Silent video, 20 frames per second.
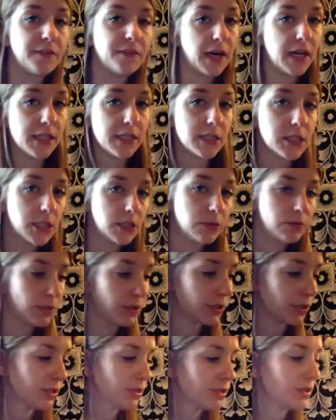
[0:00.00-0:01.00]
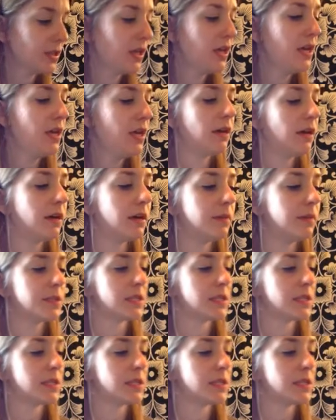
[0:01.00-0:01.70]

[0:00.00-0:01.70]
fine tuners um, to